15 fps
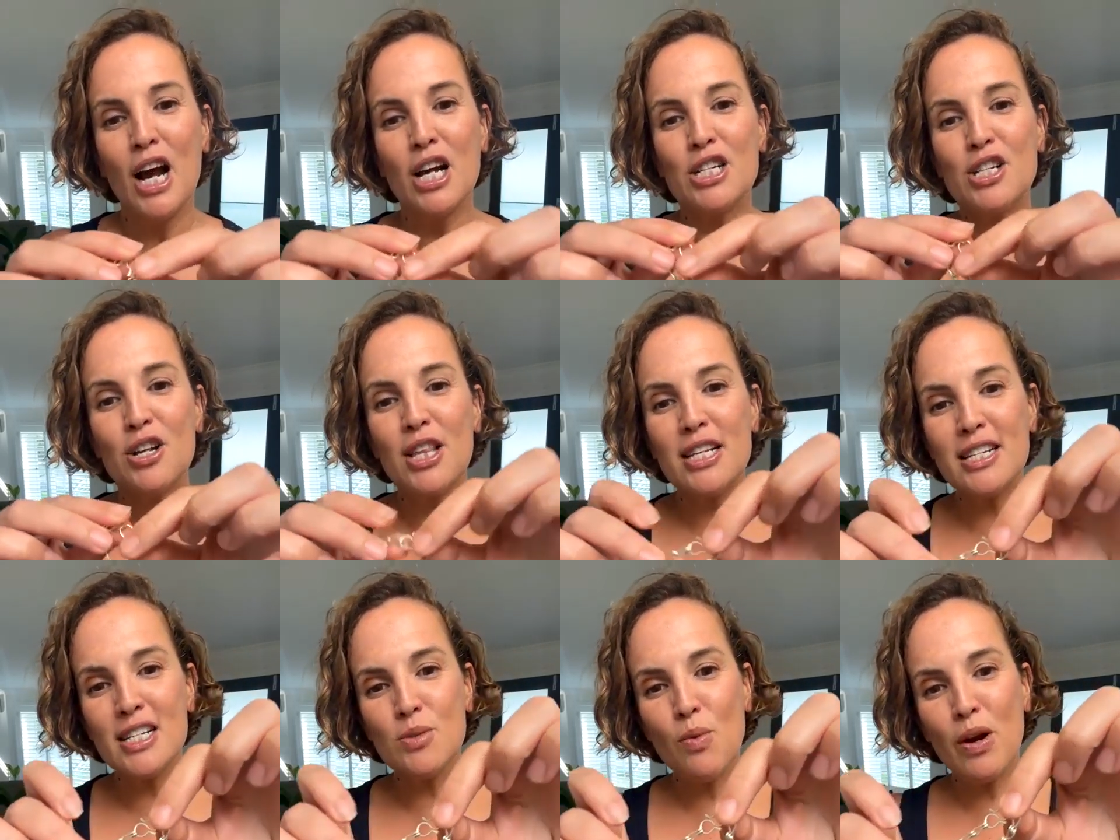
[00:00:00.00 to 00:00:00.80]
So
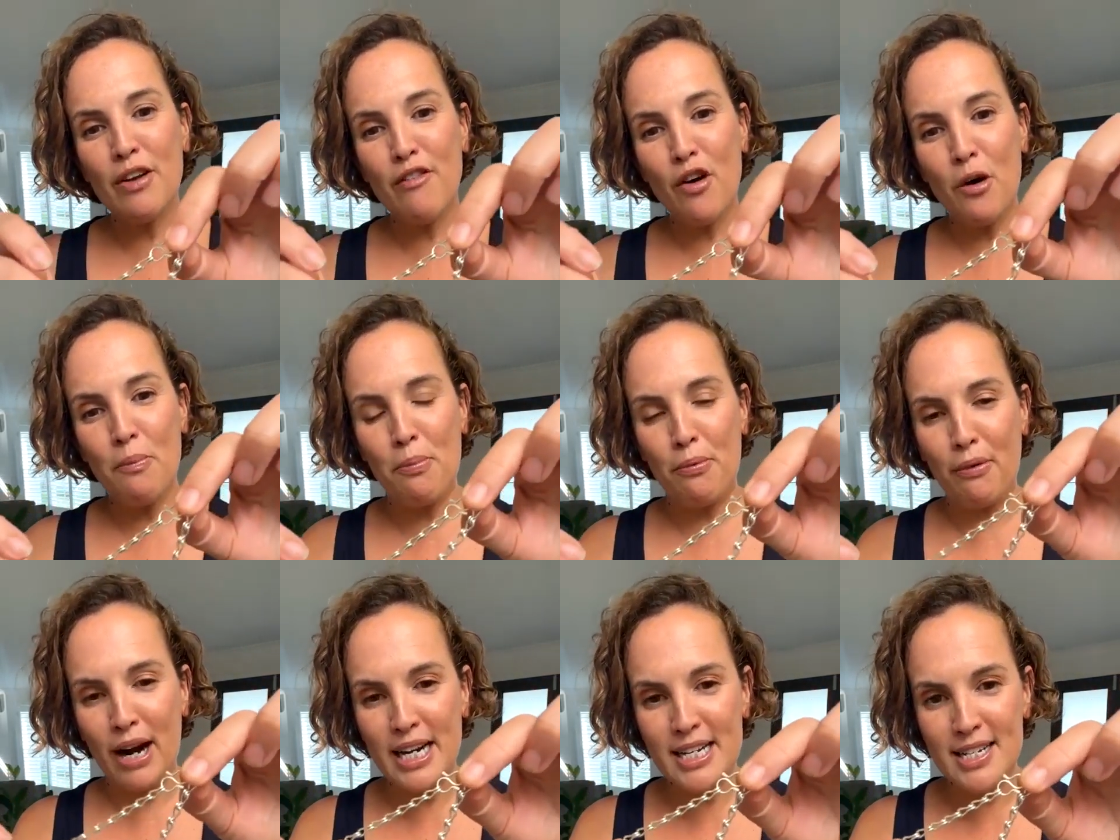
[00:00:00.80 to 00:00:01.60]
this is one of her
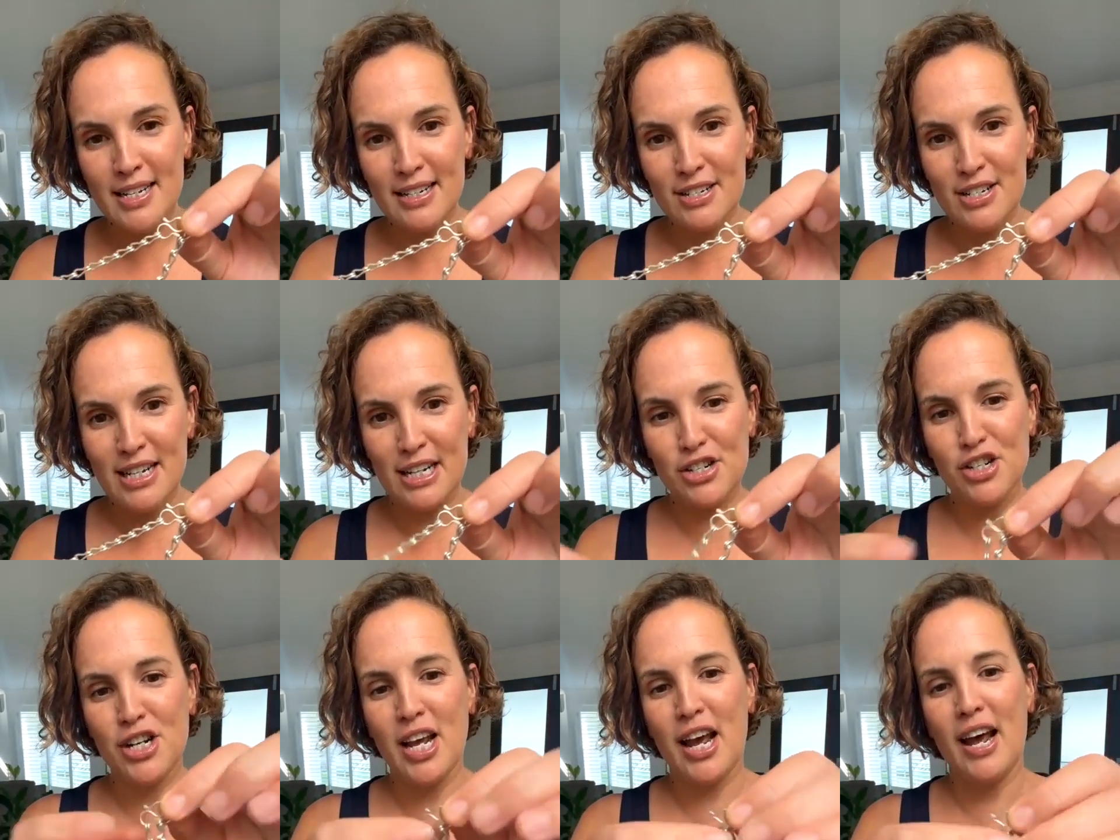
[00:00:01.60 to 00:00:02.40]
bracelets that
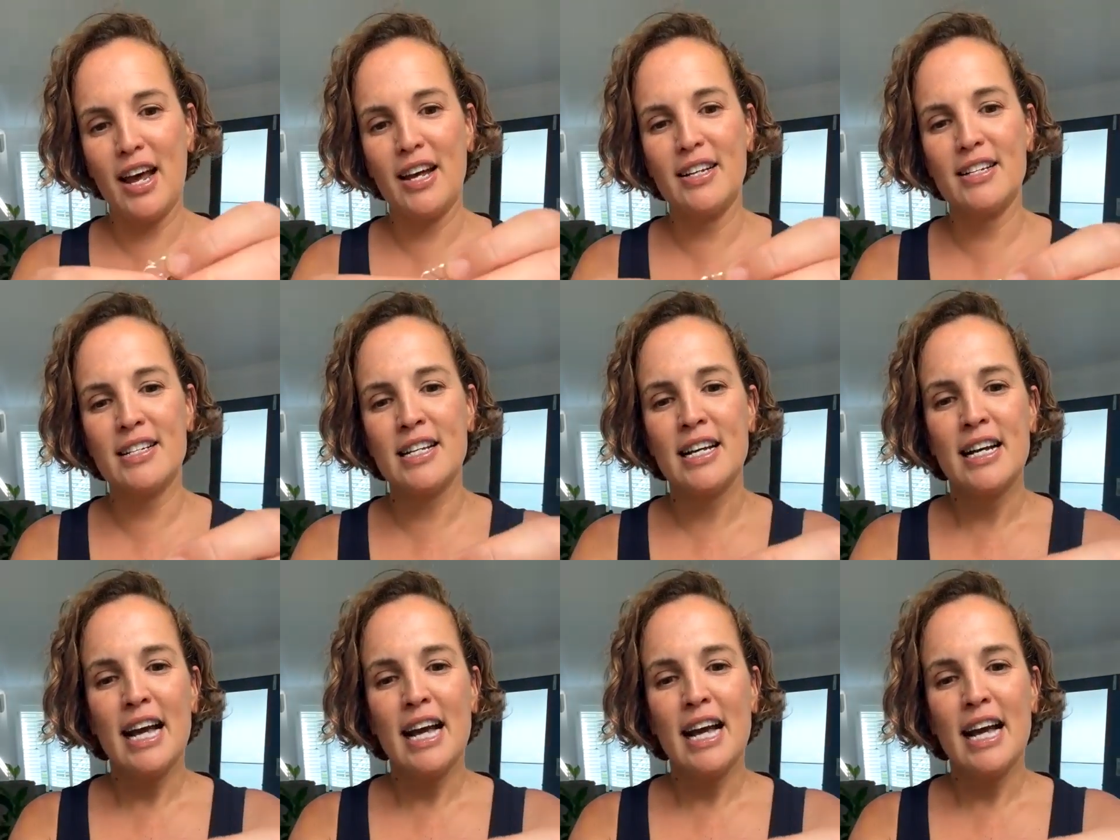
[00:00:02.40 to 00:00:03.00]
she has.